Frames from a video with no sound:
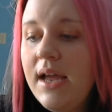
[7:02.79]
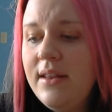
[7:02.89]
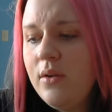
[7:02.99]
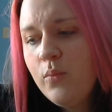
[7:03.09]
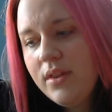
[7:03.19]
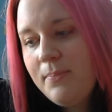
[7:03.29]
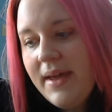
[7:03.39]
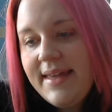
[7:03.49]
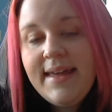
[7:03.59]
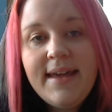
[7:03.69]
And then with
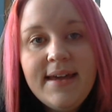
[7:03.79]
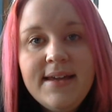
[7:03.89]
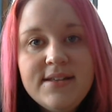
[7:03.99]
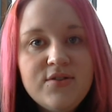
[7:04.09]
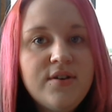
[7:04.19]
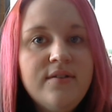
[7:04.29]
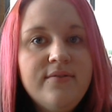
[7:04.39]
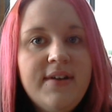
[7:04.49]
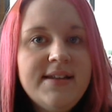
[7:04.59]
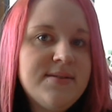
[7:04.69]
baking, it sort
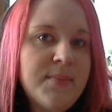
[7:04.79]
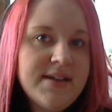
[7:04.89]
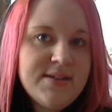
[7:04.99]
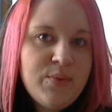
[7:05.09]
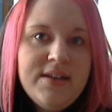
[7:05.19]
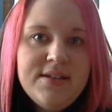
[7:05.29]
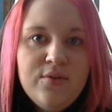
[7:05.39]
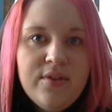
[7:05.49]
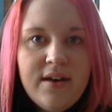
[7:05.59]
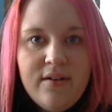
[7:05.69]
of gets my sweet
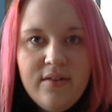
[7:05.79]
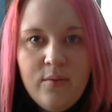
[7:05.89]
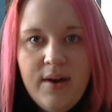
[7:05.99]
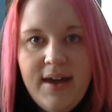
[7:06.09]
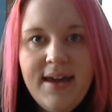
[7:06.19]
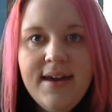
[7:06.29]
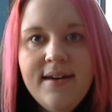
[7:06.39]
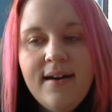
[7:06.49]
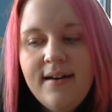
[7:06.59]
tooth out of the way,